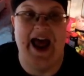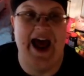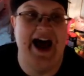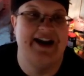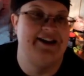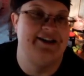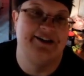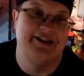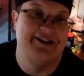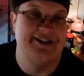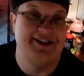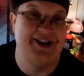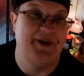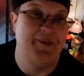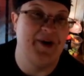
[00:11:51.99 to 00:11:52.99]
hadn't done a
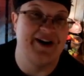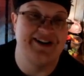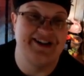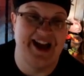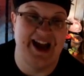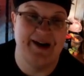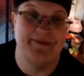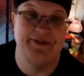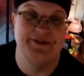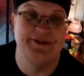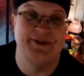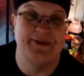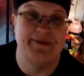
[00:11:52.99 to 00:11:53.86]
saltwater tank before,